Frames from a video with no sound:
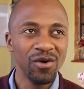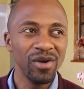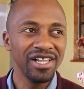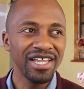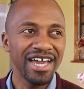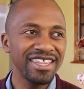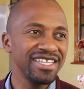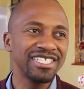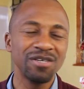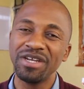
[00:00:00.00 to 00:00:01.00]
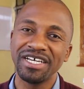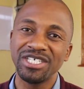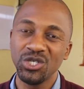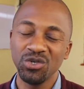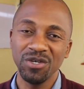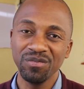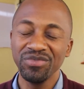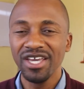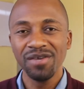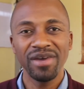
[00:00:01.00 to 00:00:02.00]
Well, I think that's a bit
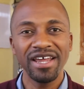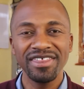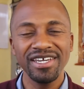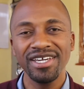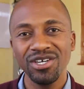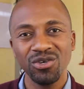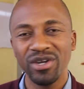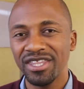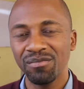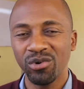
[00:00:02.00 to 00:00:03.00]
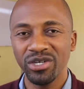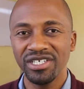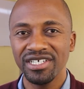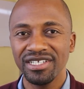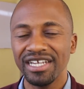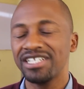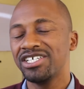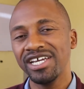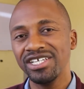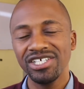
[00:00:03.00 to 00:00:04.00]
extreme, but I think you get the point, that
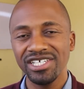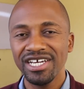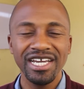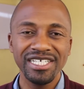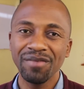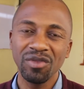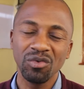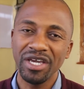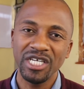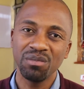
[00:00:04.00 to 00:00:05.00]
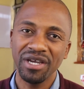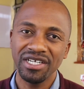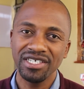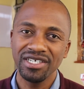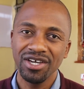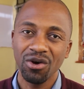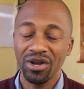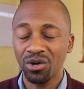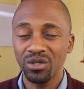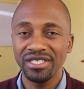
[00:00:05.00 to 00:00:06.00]
change is something we expect on
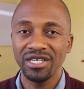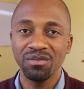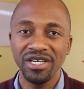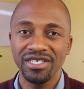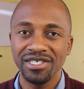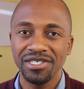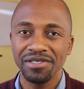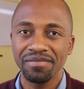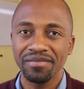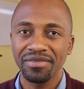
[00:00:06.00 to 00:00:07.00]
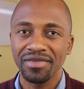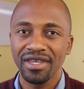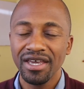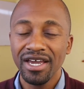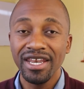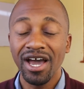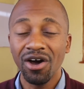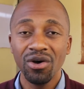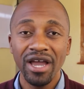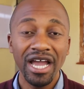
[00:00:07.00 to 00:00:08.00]
a constant basis.
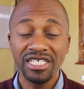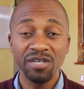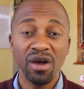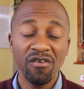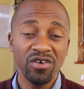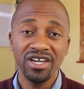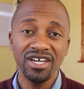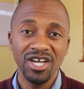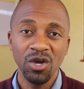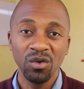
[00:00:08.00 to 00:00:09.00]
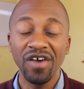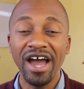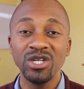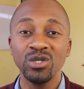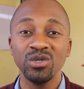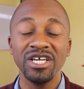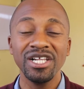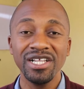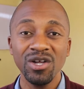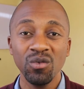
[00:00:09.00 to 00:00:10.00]
Now, as deepAfrica, we've had to
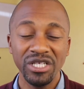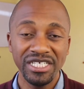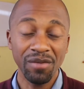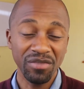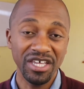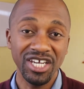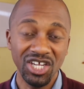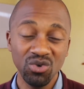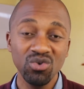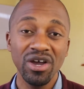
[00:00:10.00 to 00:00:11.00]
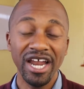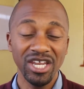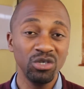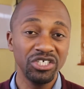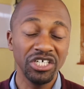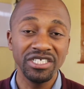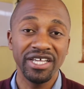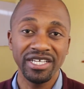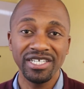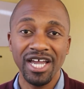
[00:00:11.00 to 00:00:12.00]
deal with something new, a new change
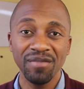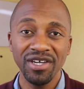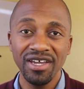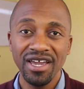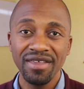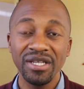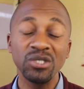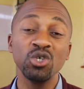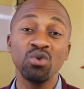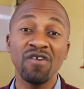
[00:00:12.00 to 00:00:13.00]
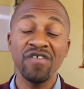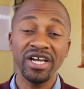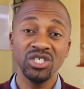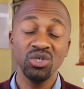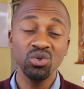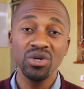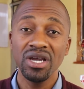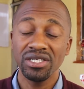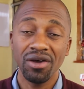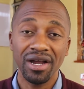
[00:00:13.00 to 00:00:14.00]
that is coming, that is going to affect you
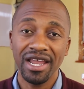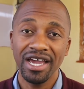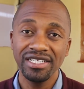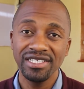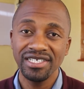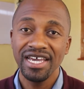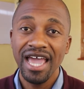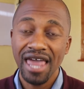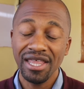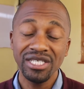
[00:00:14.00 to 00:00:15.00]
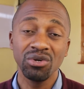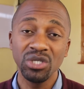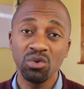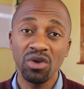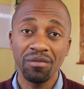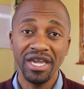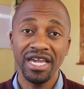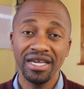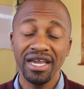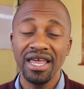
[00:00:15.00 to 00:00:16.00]
as our clients, and that's the reason we are
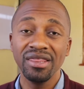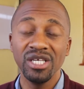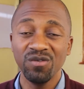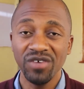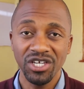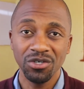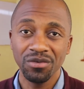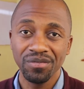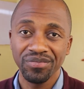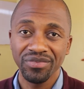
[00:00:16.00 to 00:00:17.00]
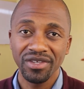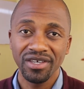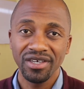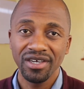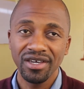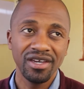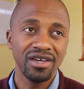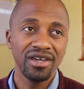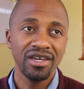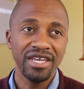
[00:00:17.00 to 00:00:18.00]
making this video.
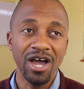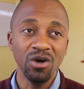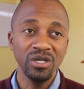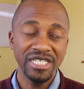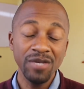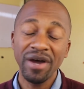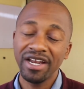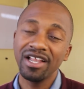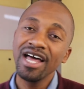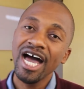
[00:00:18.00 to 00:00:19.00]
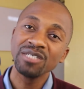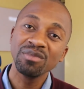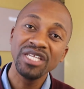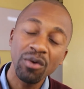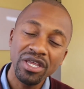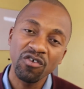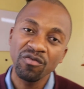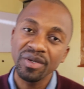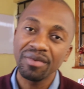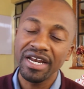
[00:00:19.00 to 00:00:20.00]
Now, cPanel has been the way that we've
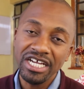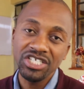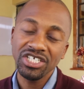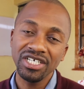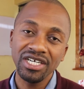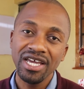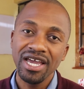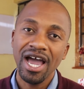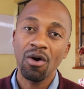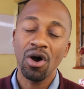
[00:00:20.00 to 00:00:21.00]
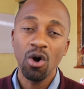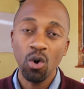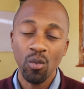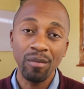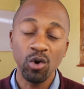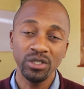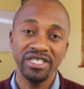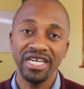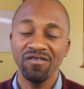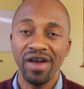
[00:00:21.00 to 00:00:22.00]
been managing our web
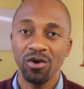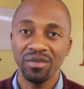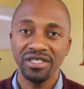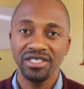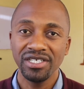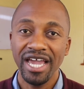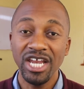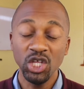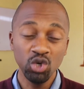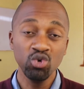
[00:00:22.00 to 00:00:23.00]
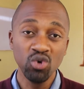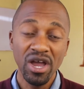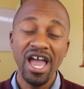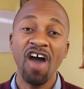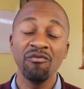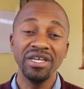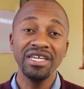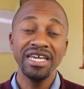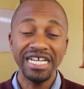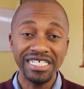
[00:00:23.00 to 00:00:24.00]
hosting environment, and you have
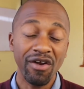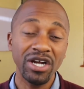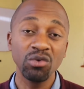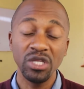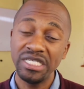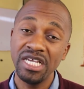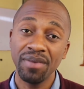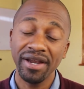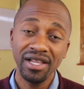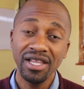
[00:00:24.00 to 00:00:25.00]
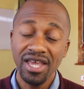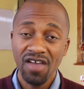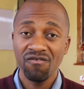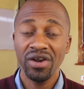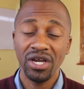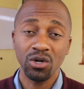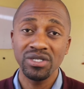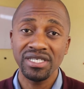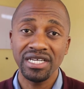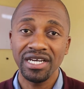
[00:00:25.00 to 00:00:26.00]
been interacting with cPanel very
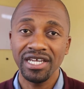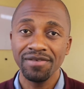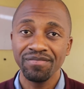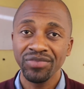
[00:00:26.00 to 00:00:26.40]
constantly